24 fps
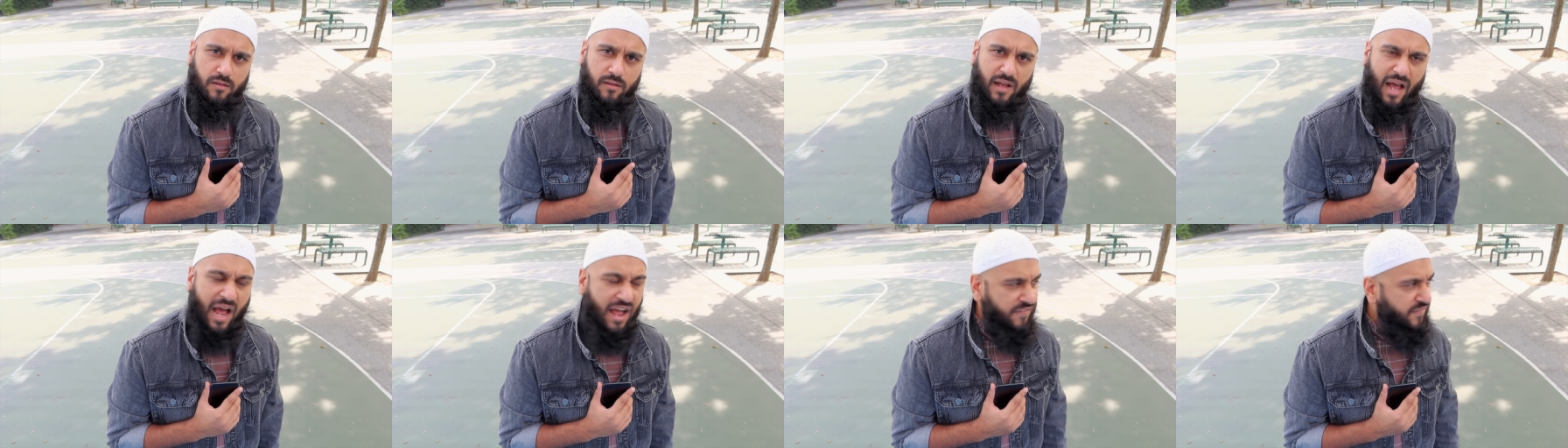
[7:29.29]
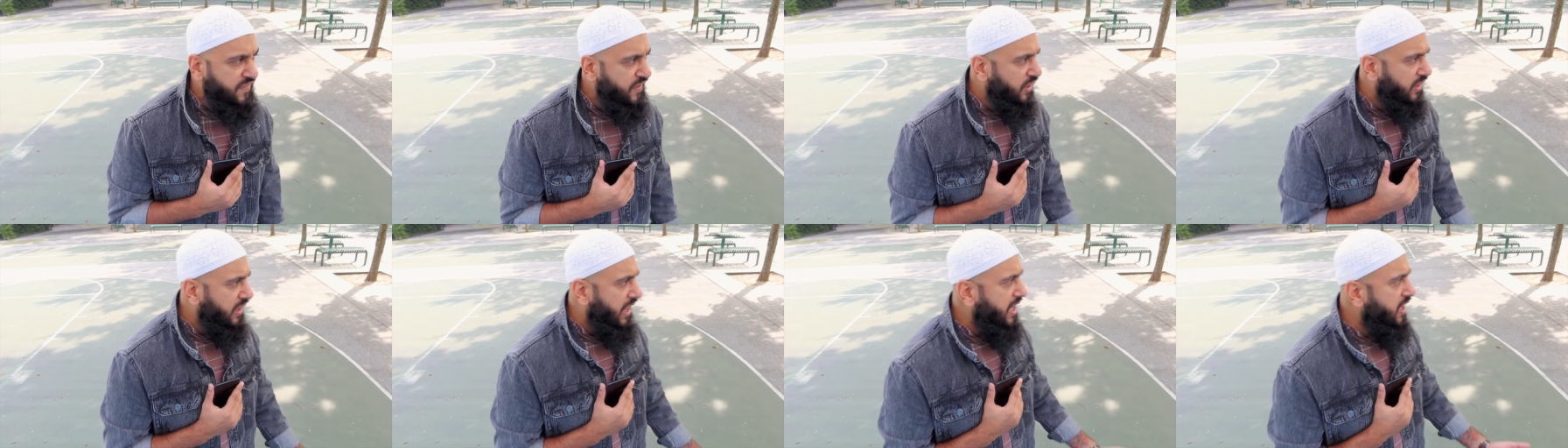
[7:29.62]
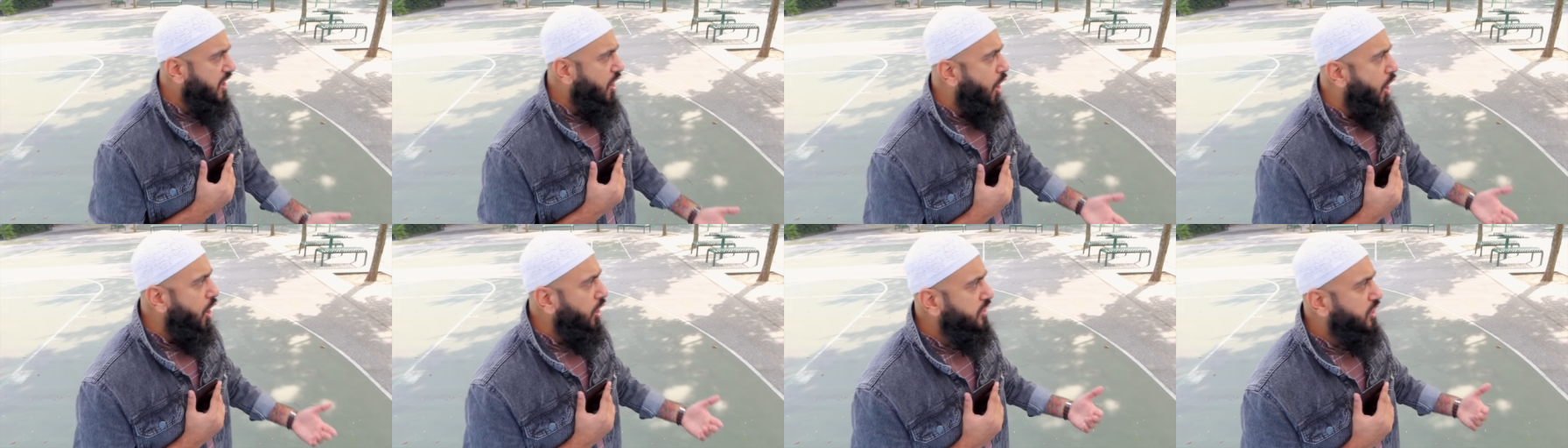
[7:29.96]
I feel like
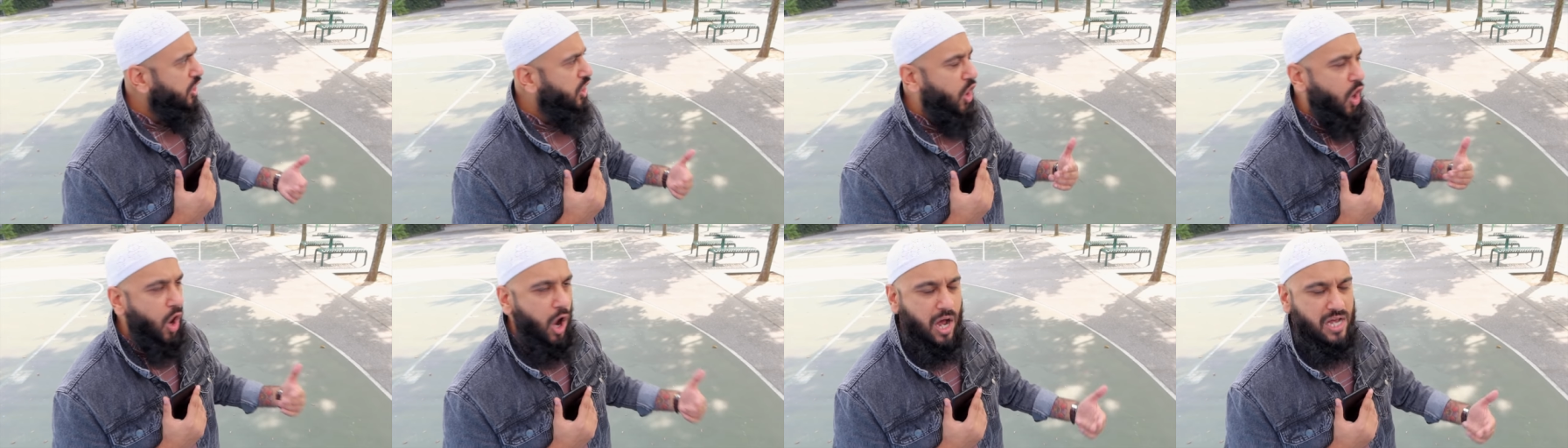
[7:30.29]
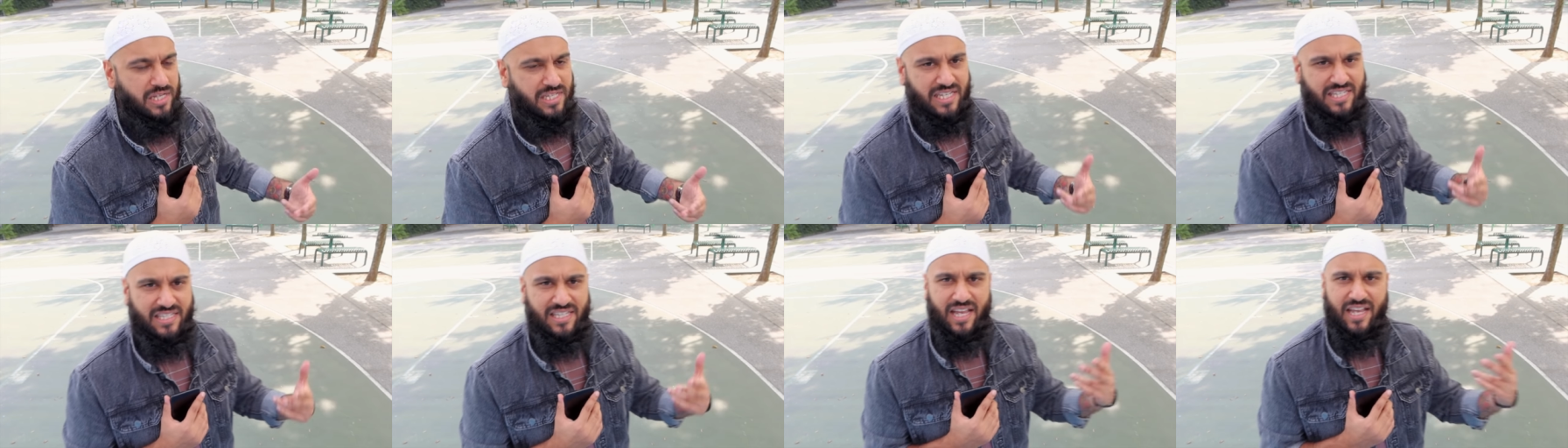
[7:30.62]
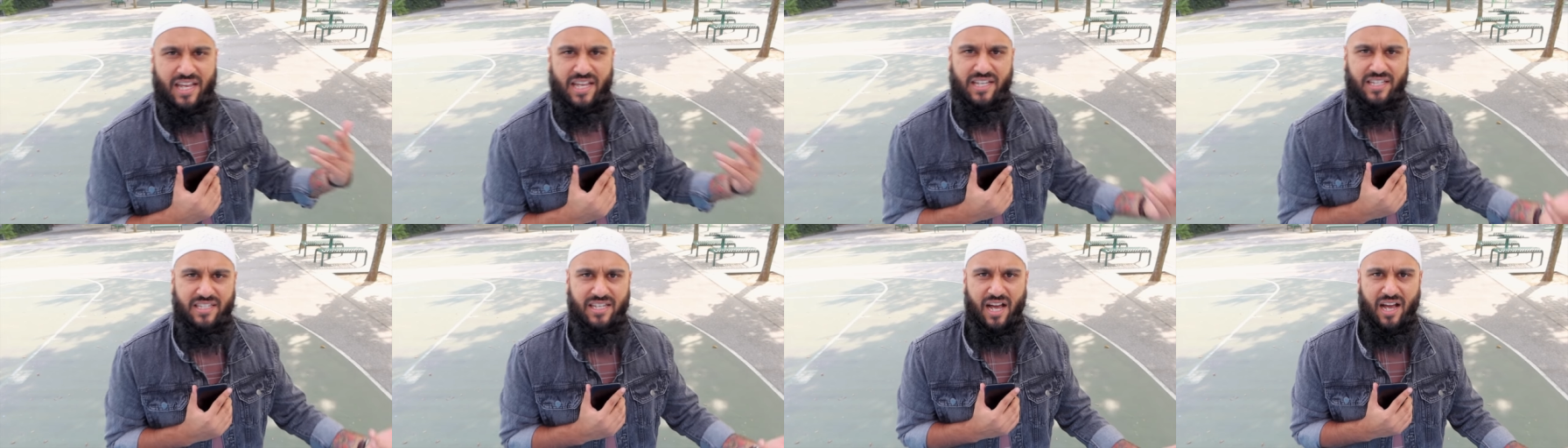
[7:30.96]
all the causes that
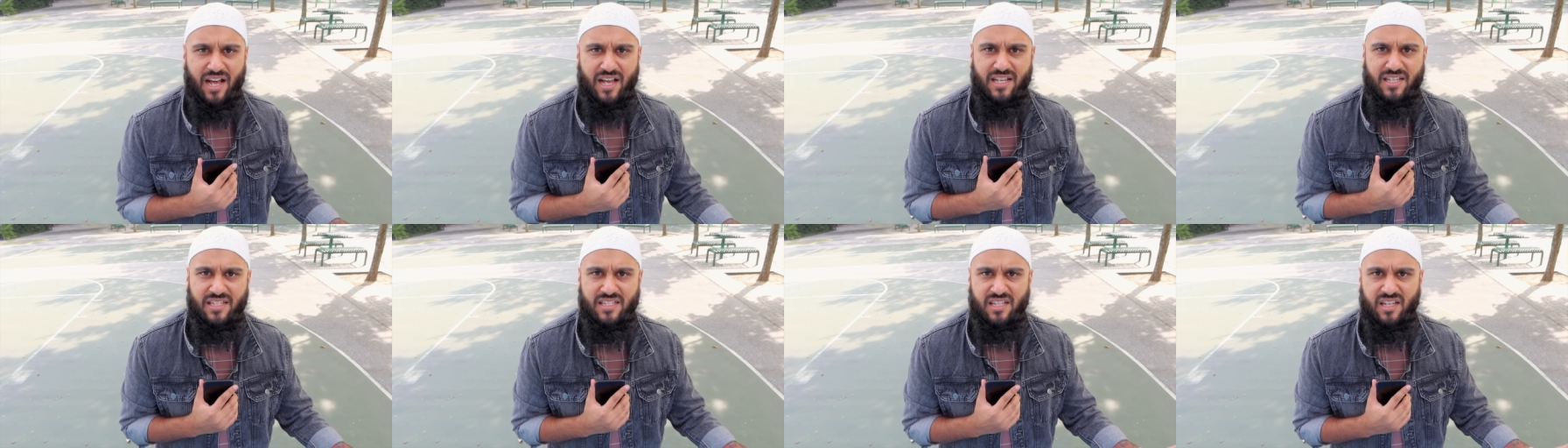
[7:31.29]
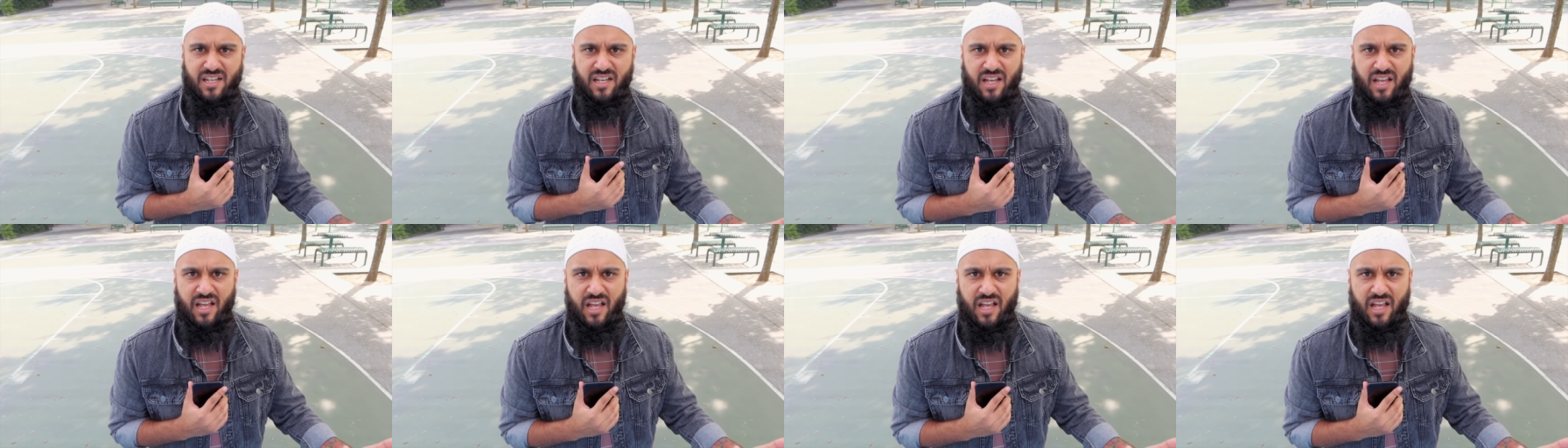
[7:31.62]
he does,